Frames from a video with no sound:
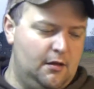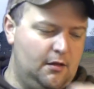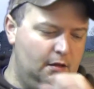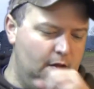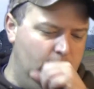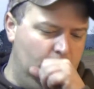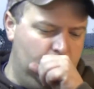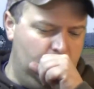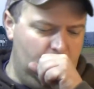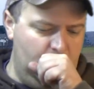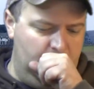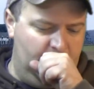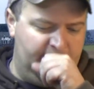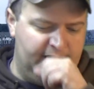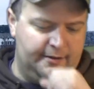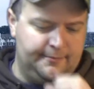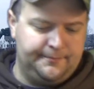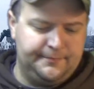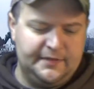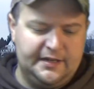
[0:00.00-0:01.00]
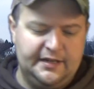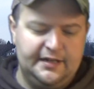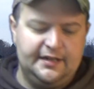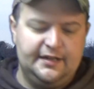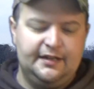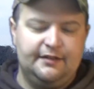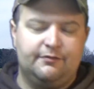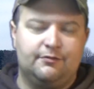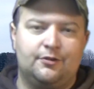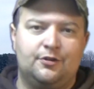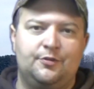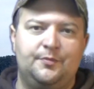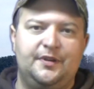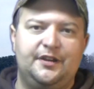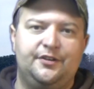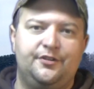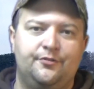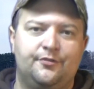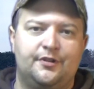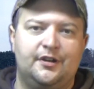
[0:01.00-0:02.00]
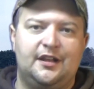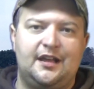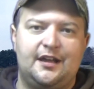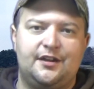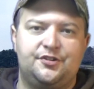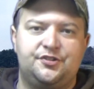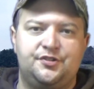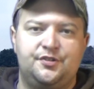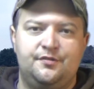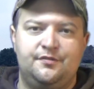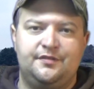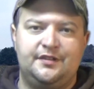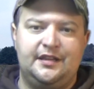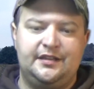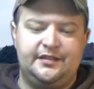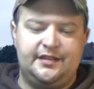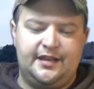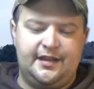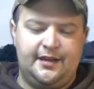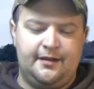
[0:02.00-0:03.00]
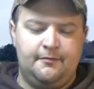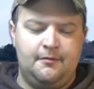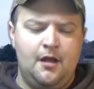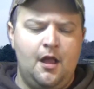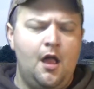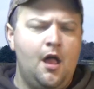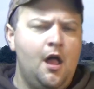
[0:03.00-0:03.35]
if we're going to be doing a lot of shooting that day,